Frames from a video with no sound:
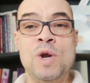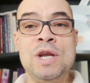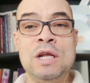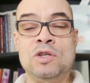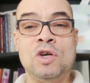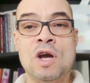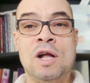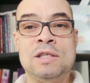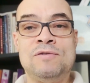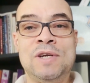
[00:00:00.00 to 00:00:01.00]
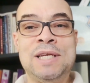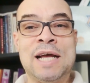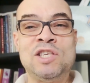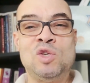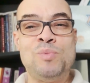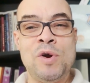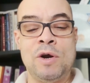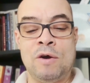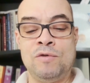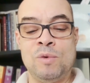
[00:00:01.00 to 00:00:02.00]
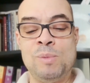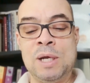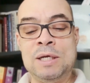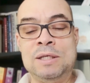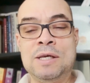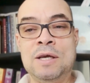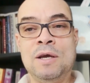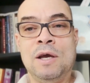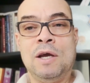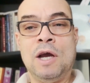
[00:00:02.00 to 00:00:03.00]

we need to cultivate that spirit of humility.